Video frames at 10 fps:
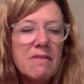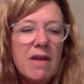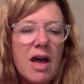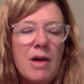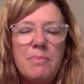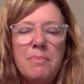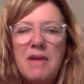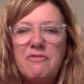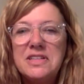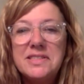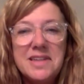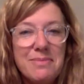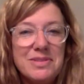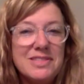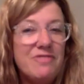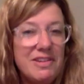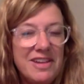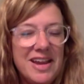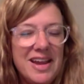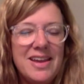My friend's name is
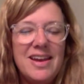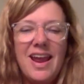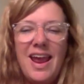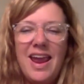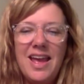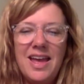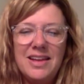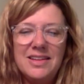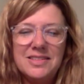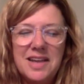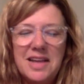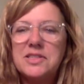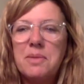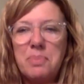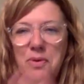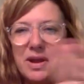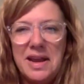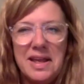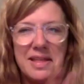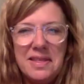Vivian, and at some point
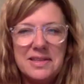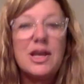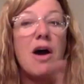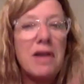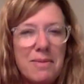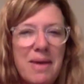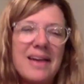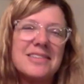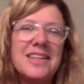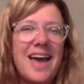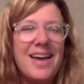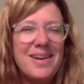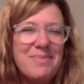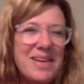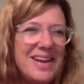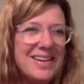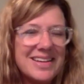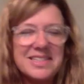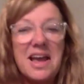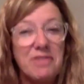in this, I'll get back to that in a minute
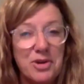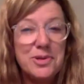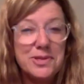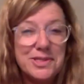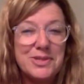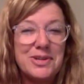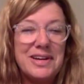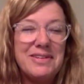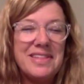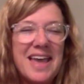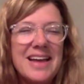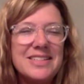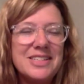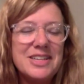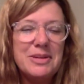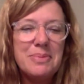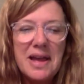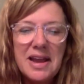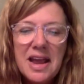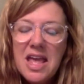because I have a cool story with that too.
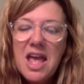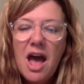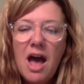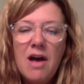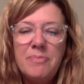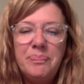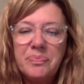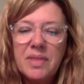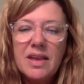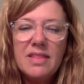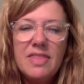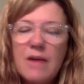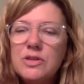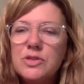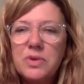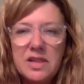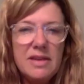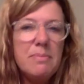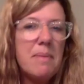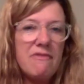But that was
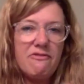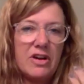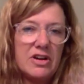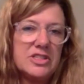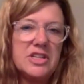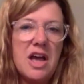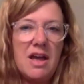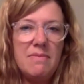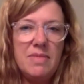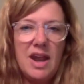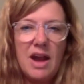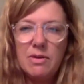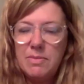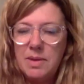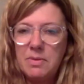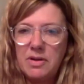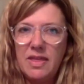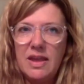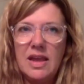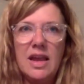really my first time that I remember
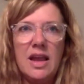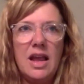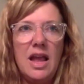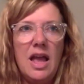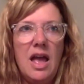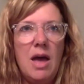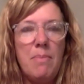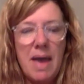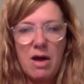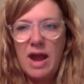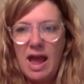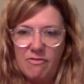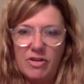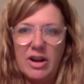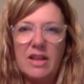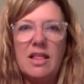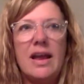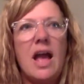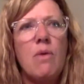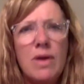thinking about Africa. Like,
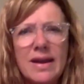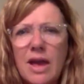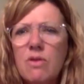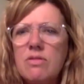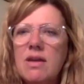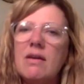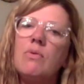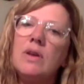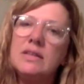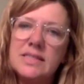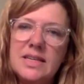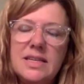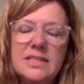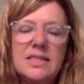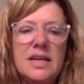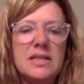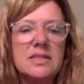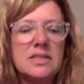I want to go there. I want to see these things.